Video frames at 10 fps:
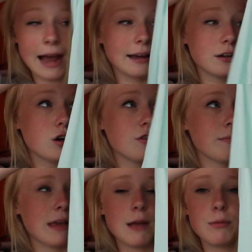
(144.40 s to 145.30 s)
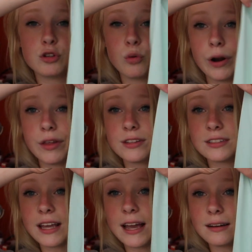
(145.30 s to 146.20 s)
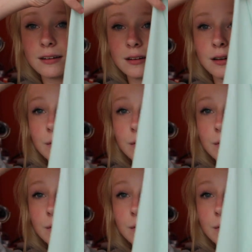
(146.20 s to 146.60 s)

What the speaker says: I don't know if I'm able to wear this again,